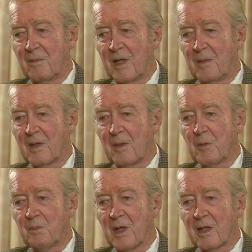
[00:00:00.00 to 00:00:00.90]
A name
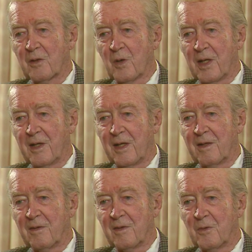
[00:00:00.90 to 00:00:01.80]
of Billy Grady,
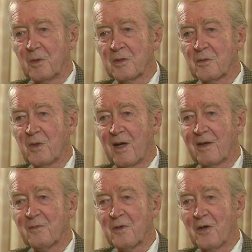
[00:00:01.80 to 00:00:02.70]
who was
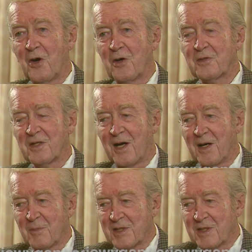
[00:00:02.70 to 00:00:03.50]
around for a long time.